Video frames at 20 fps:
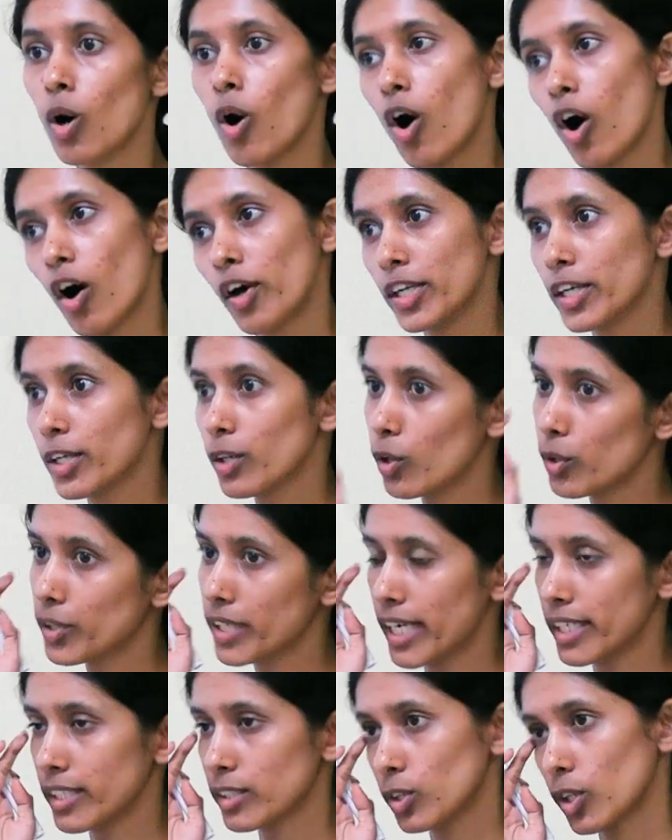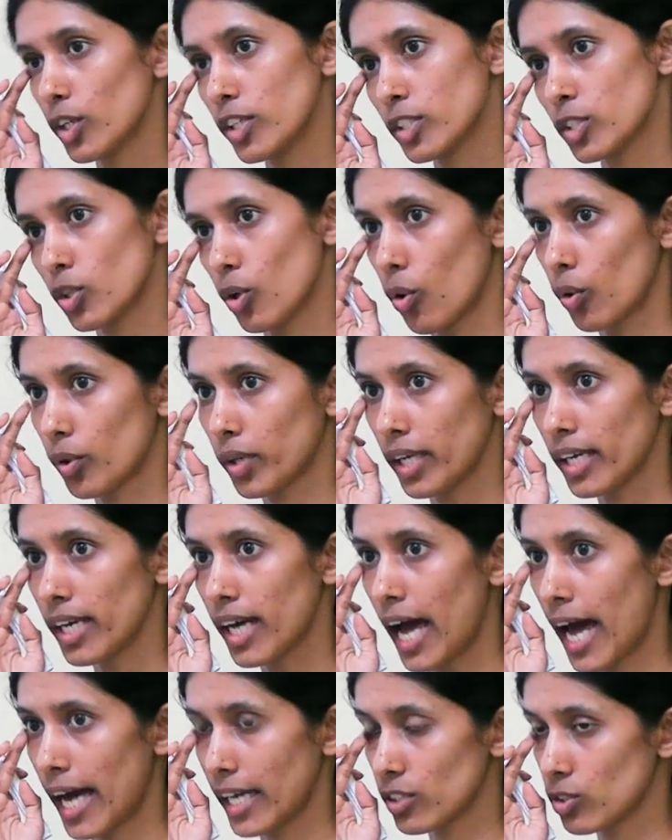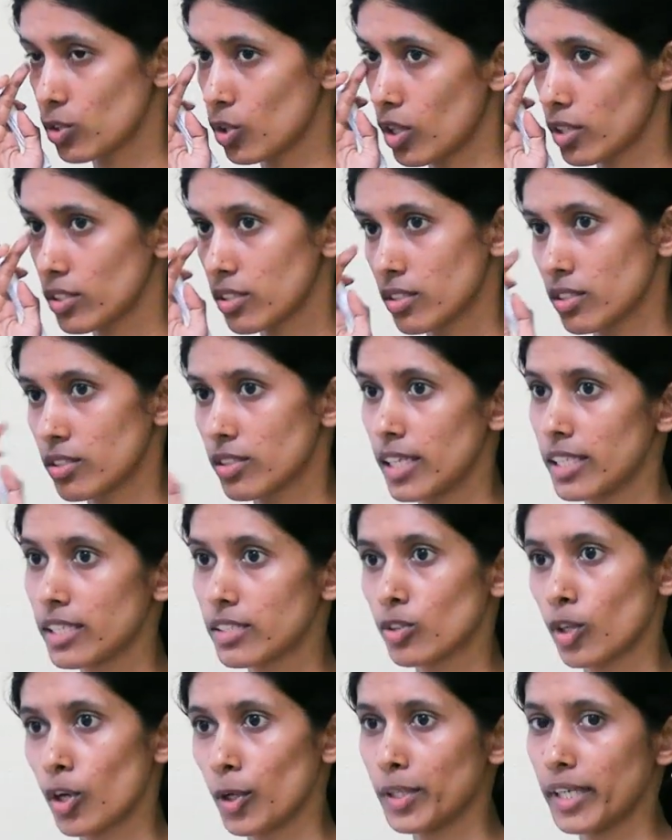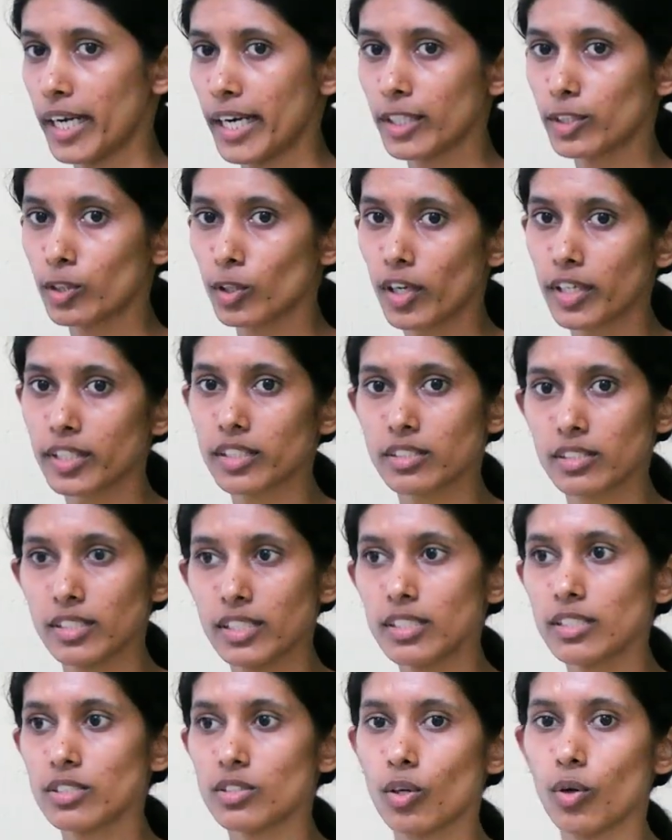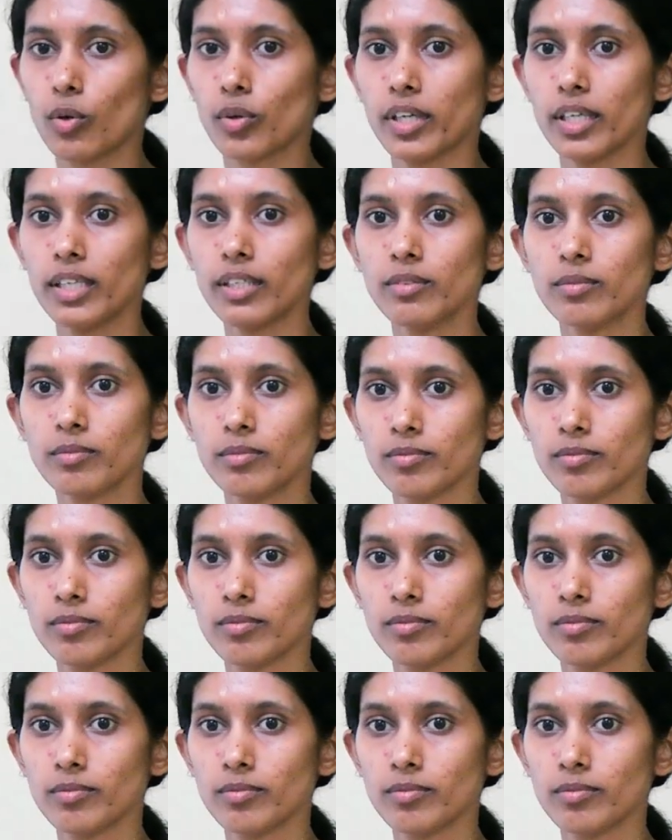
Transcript: Oligodendroids. Okay. Axon cells or dendroid cells. Okay.